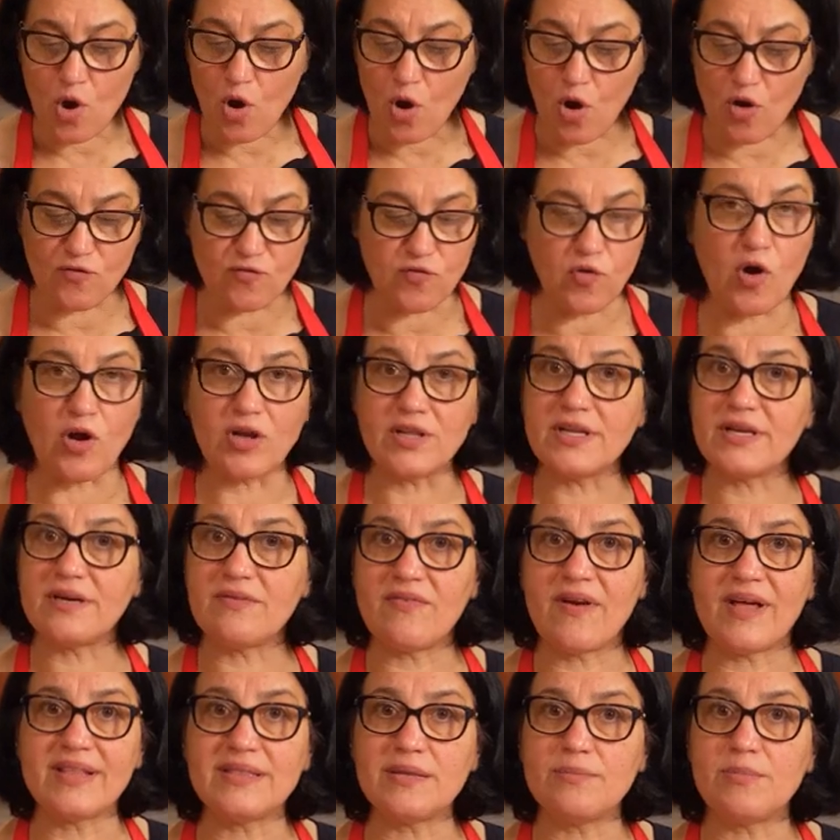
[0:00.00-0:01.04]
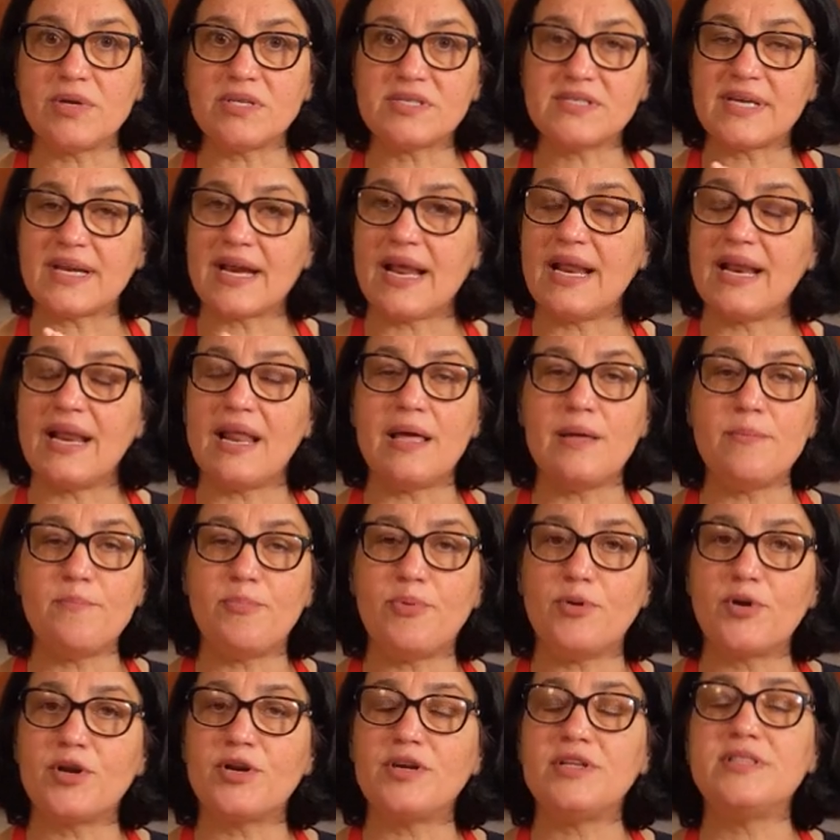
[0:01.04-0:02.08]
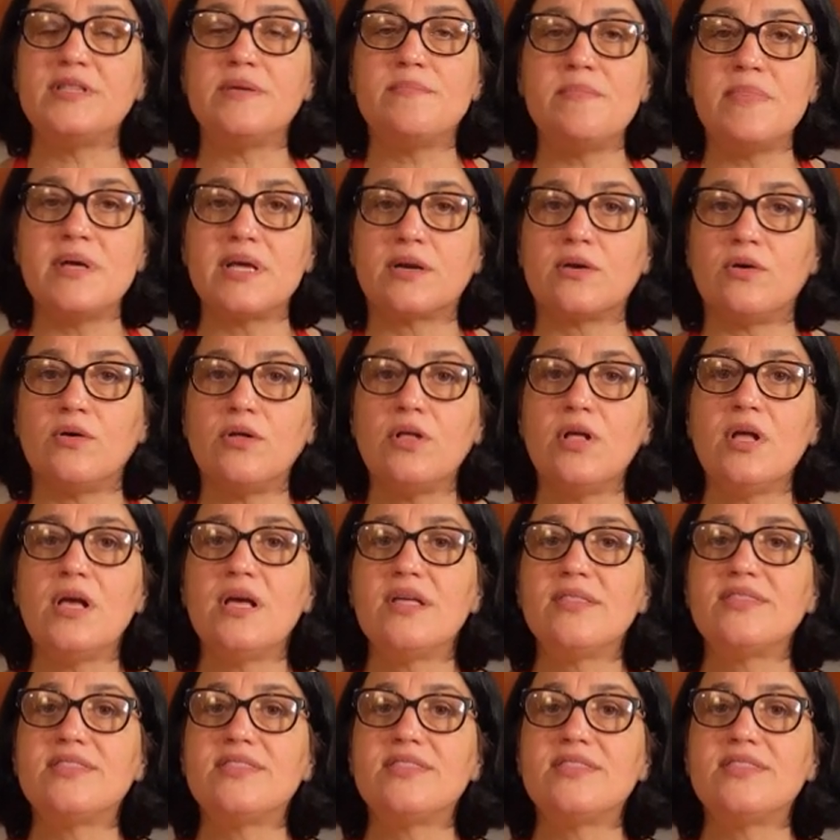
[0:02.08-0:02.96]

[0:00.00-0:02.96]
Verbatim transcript: or roll it around the mozzarella and put it in the middle,